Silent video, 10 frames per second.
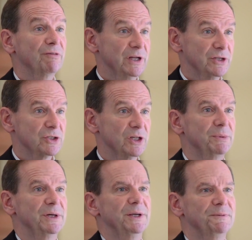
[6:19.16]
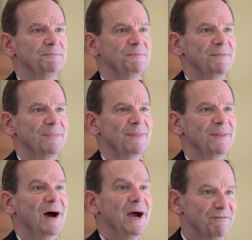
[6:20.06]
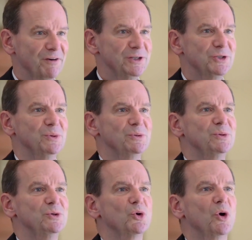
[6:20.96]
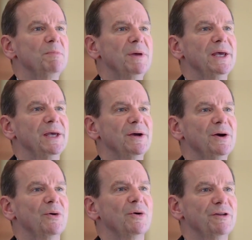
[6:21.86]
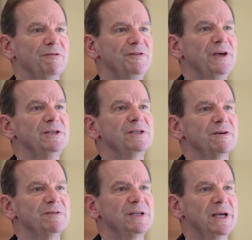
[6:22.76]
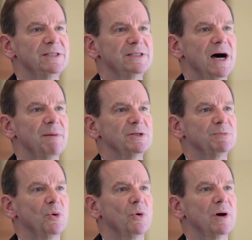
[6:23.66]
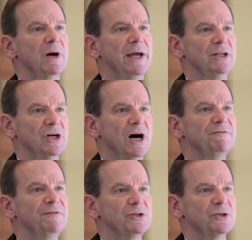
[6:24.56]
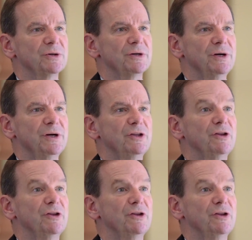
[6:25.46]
rally. President Biden has made abortion the centerpiece of his campaign. At a rally in Manassas,